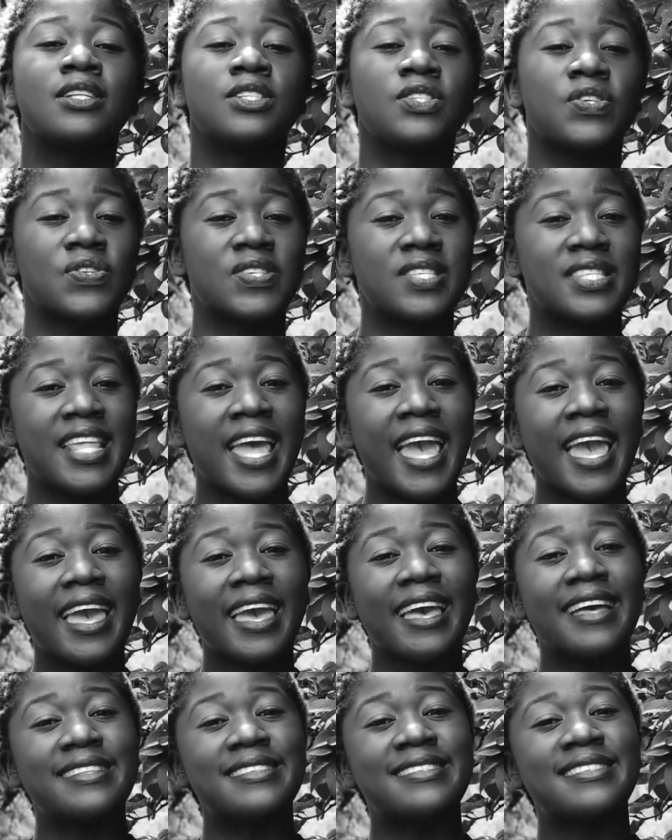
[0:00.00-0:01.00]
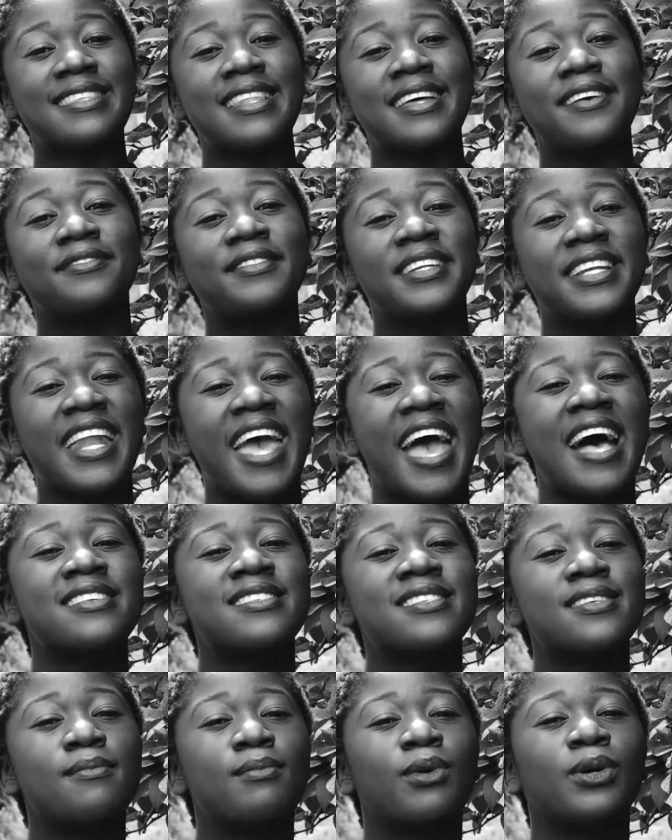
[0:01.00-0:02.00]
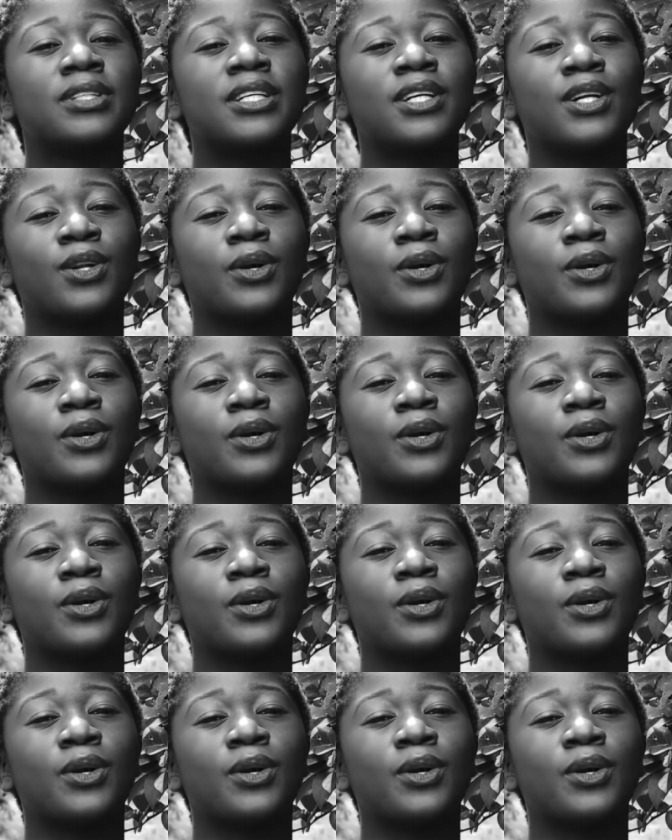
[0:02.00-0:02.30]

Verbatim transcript: to stay enslaved and answer morning